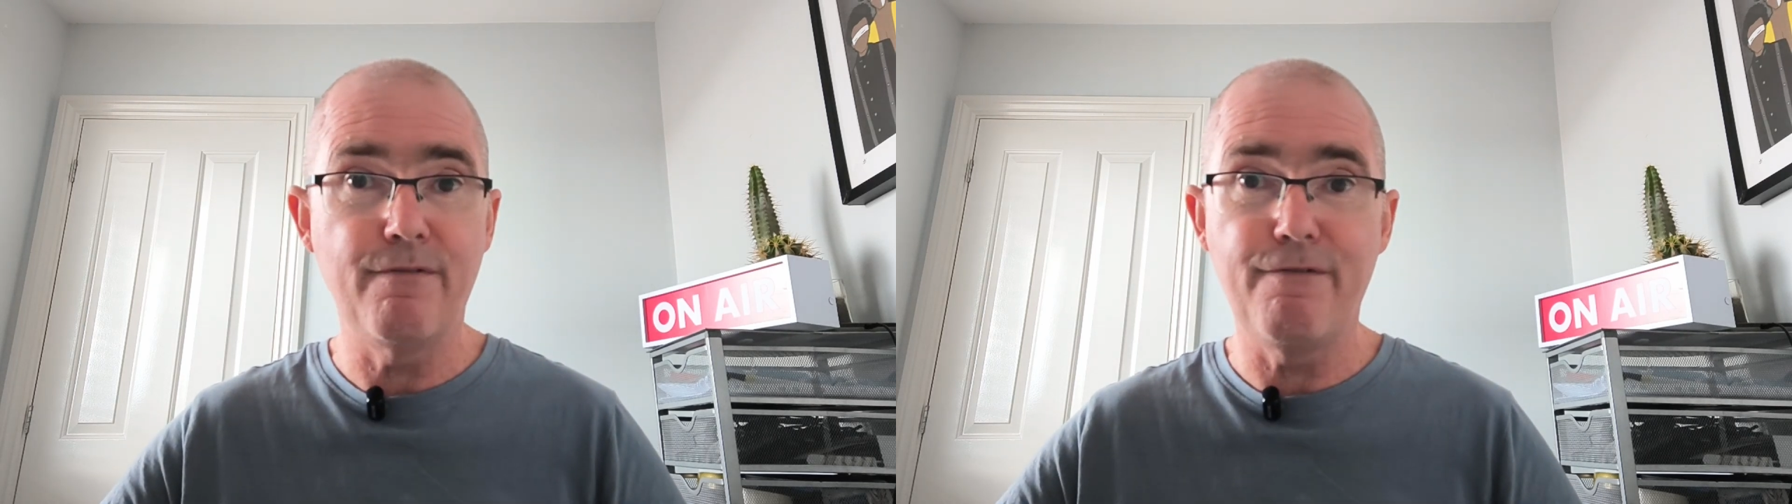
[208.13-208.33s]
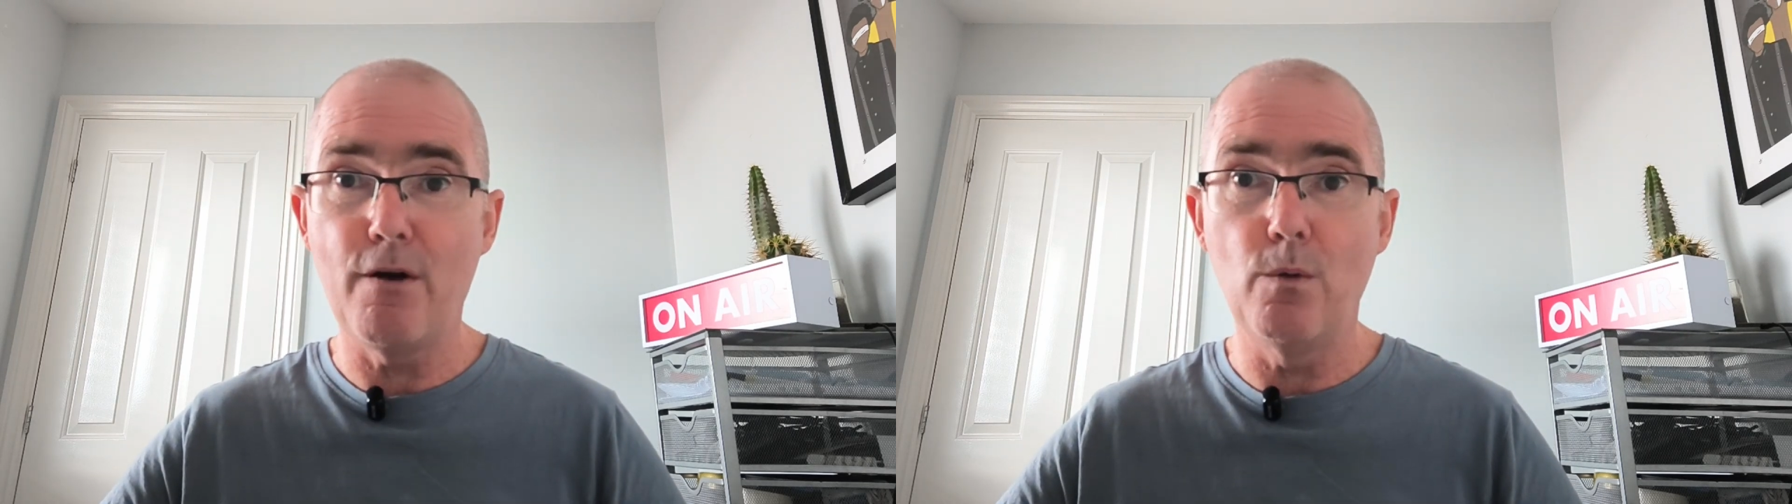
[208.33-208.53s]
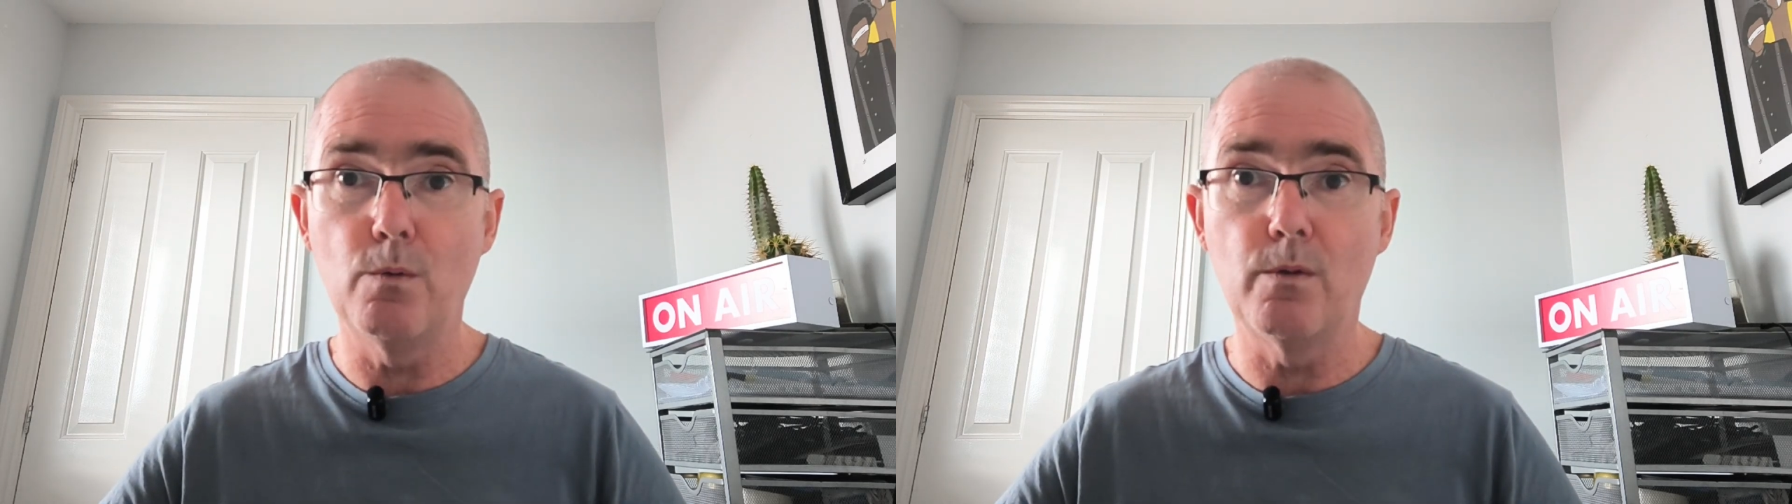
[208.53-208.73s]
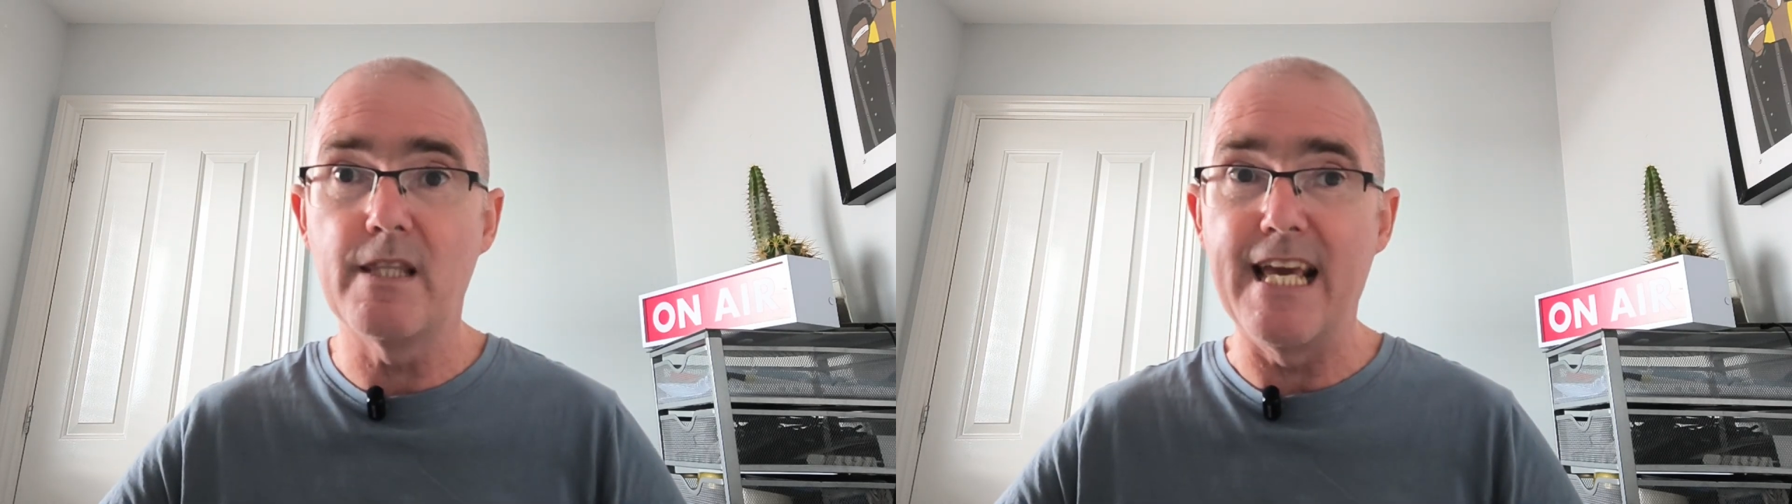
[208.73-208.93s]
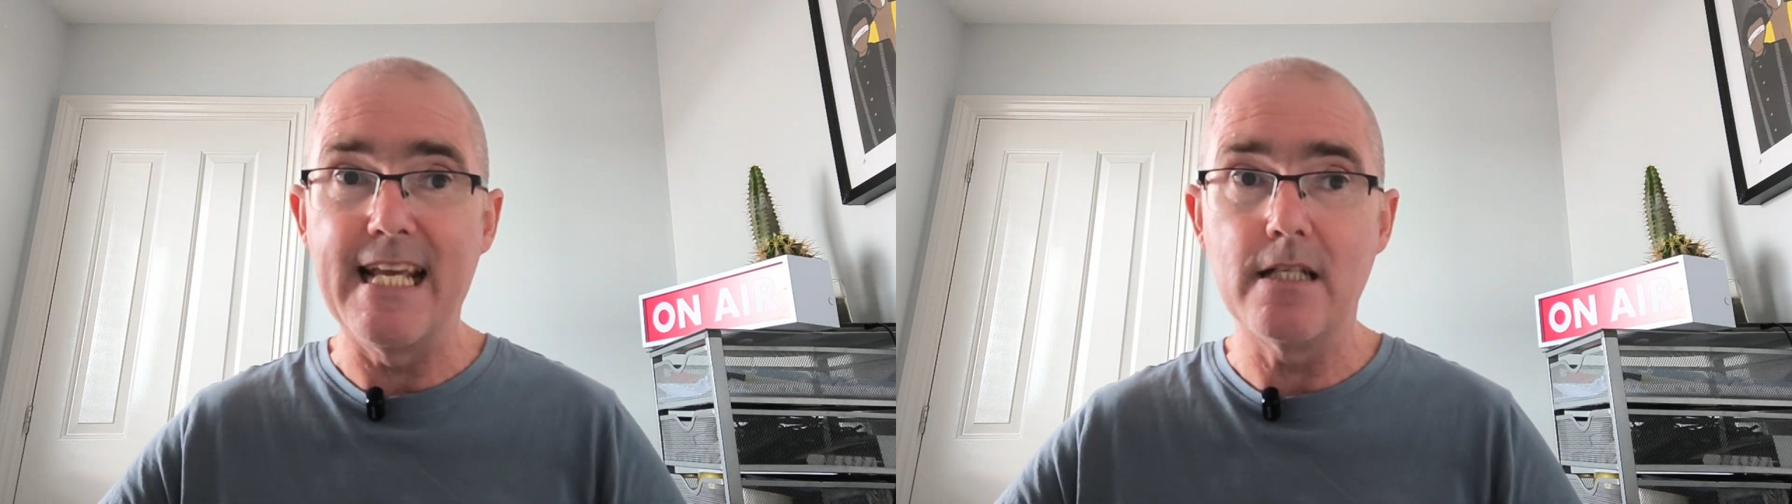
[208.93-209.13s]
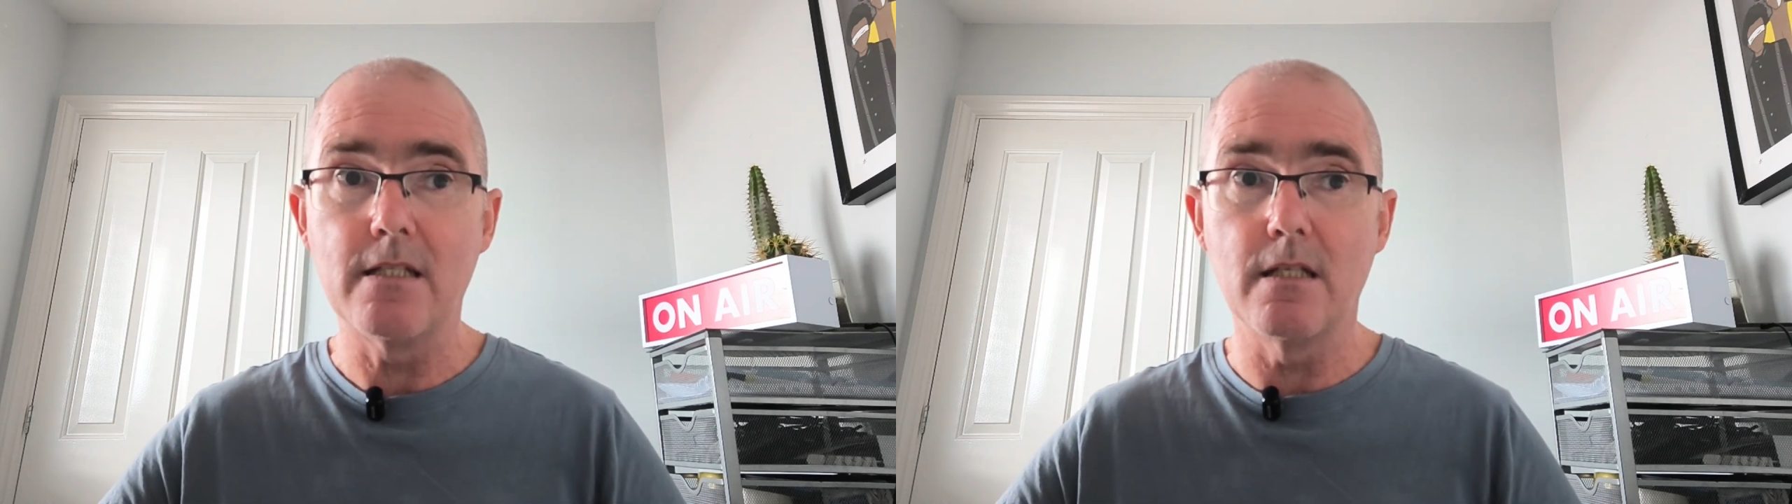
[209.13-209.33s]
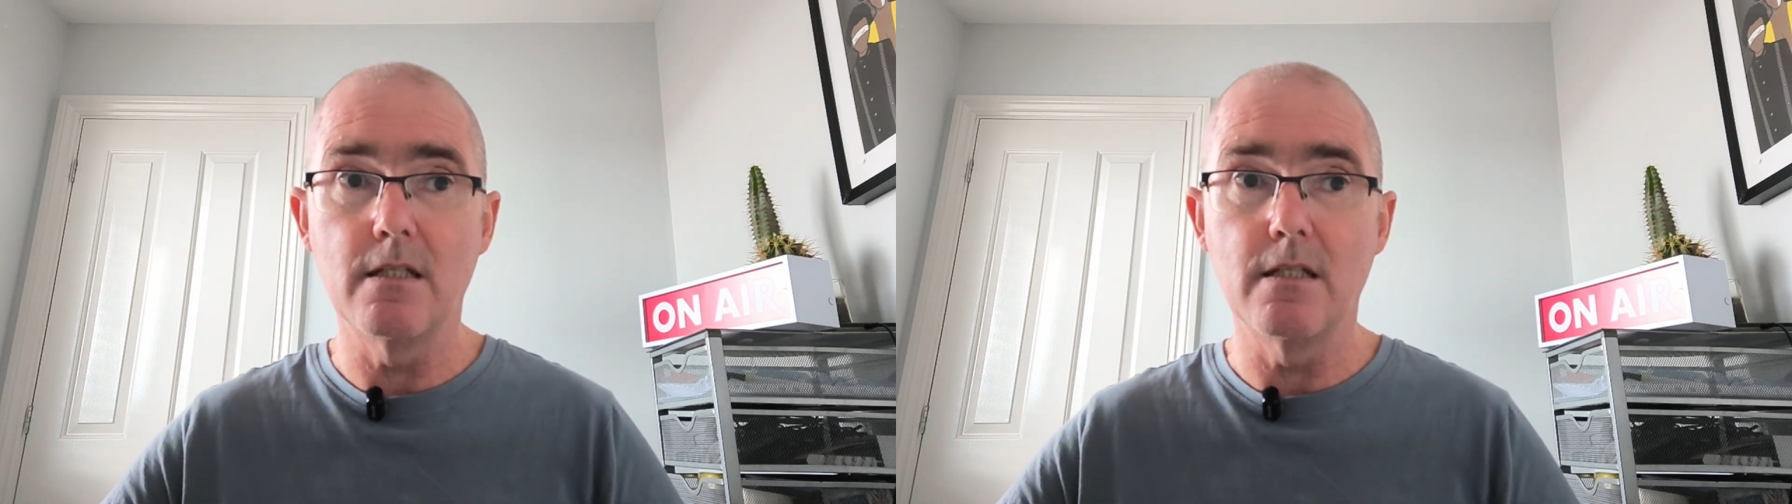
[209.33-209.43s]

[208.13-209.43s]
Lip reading: Fold things,